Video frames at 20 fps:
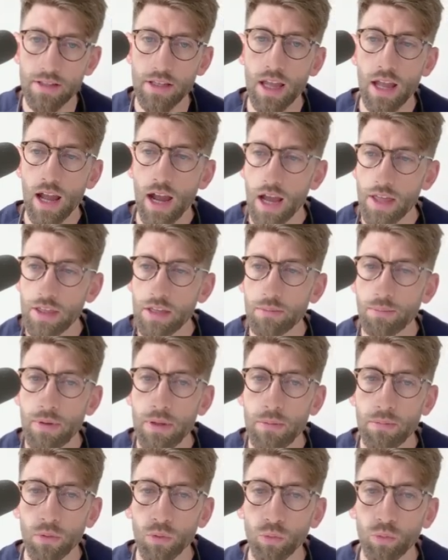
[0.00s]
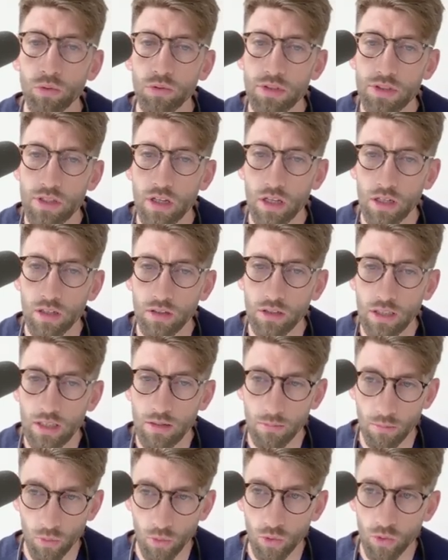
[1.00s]
I think people will start looking
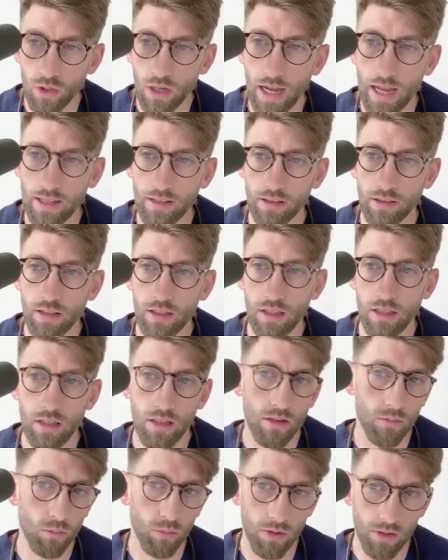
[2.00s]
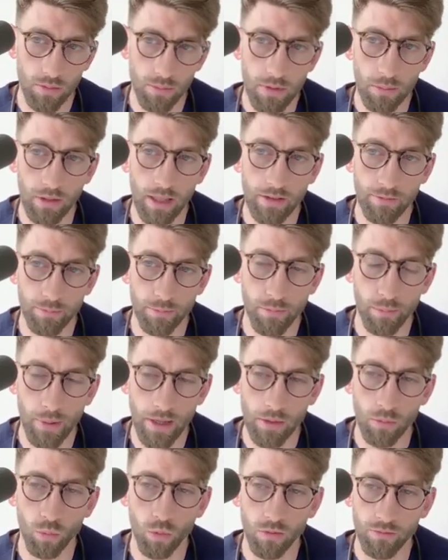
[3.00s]
more at the whether people have band
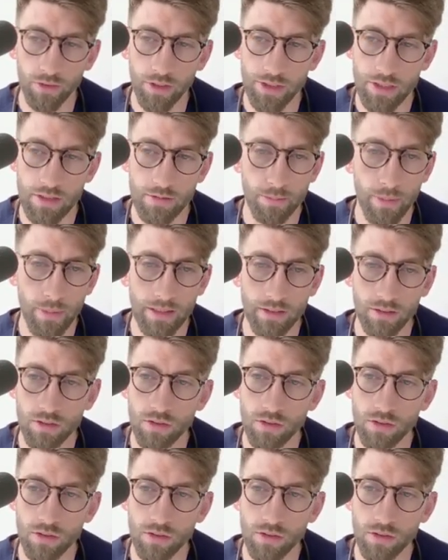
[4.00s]
one versus band two.